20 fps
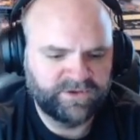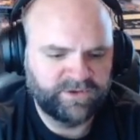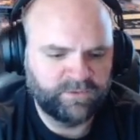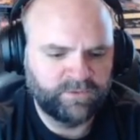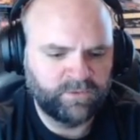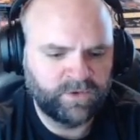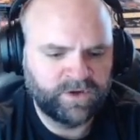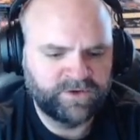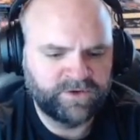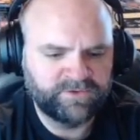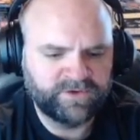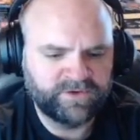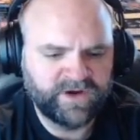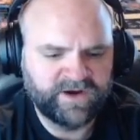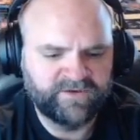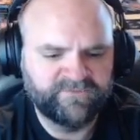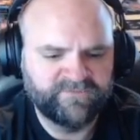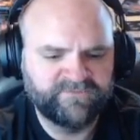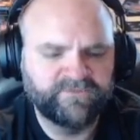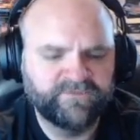one
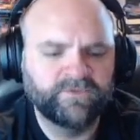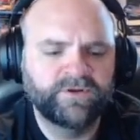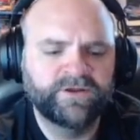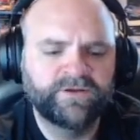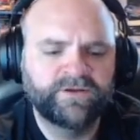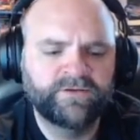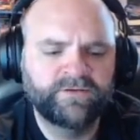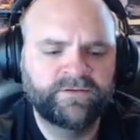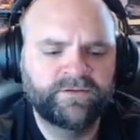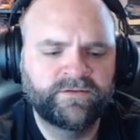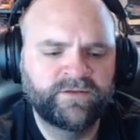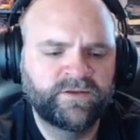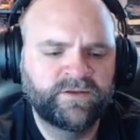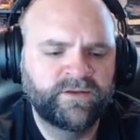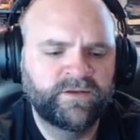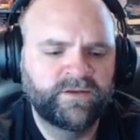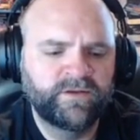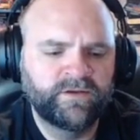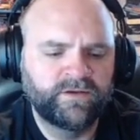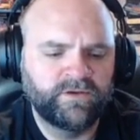rare foil,
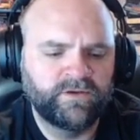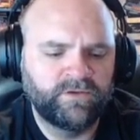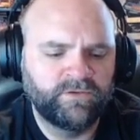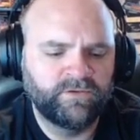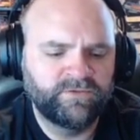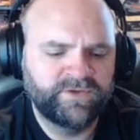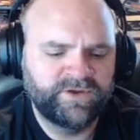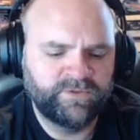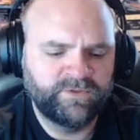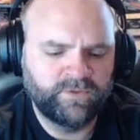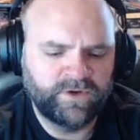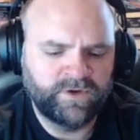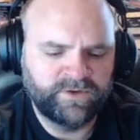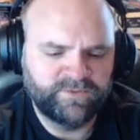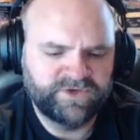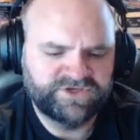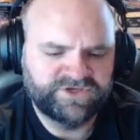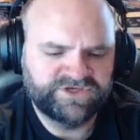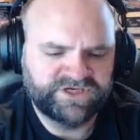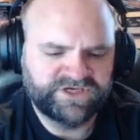only one
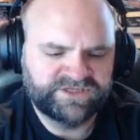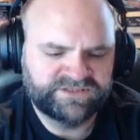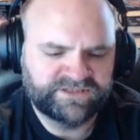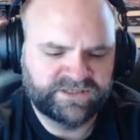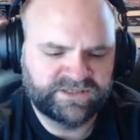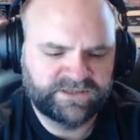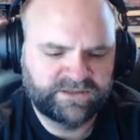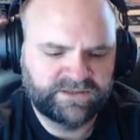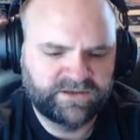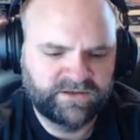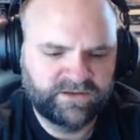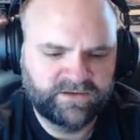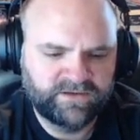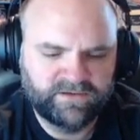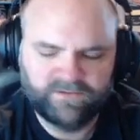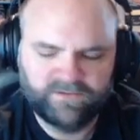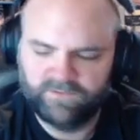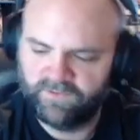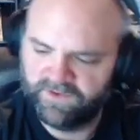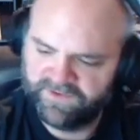Majestic.
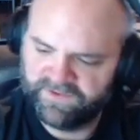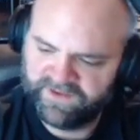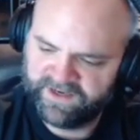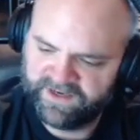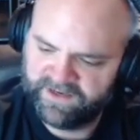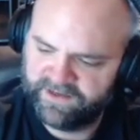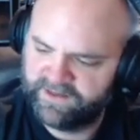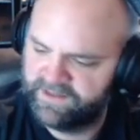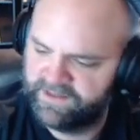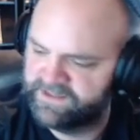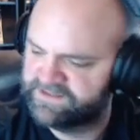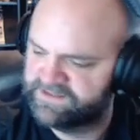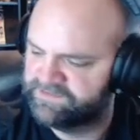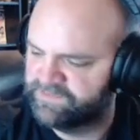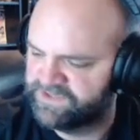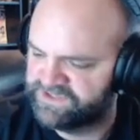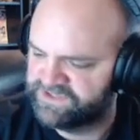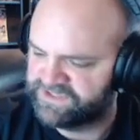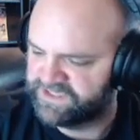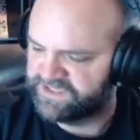Well, there is
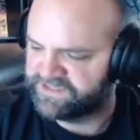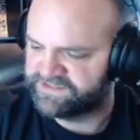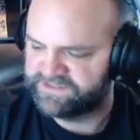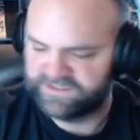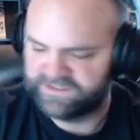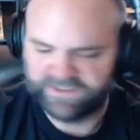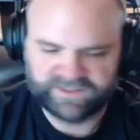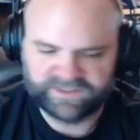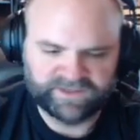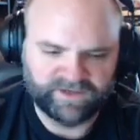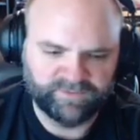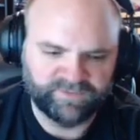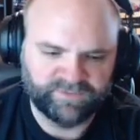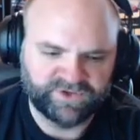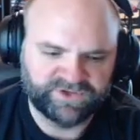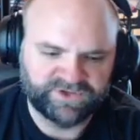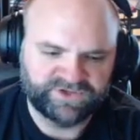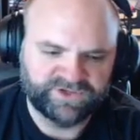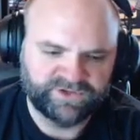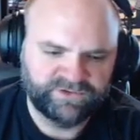Majestic
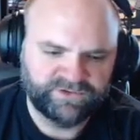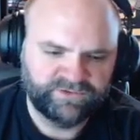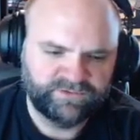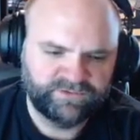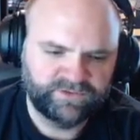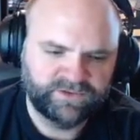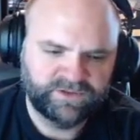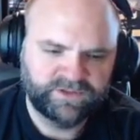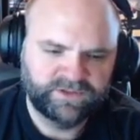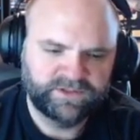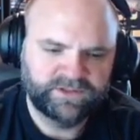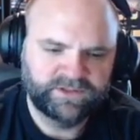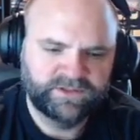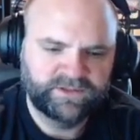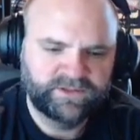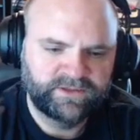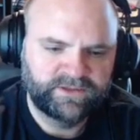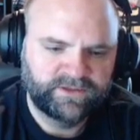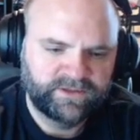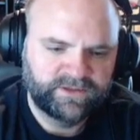number 2.
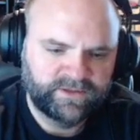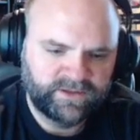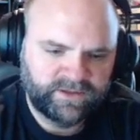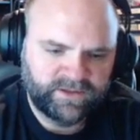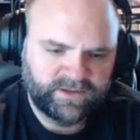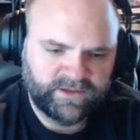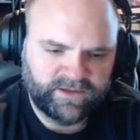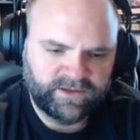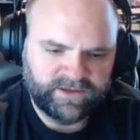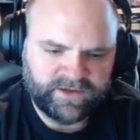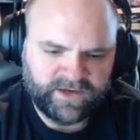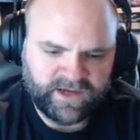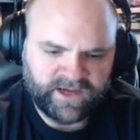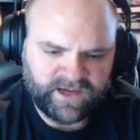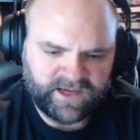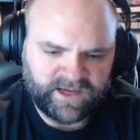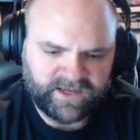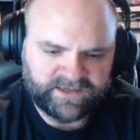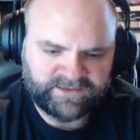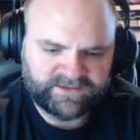
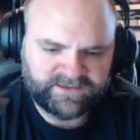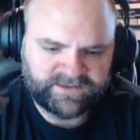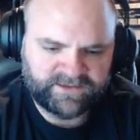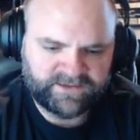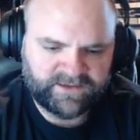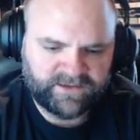Not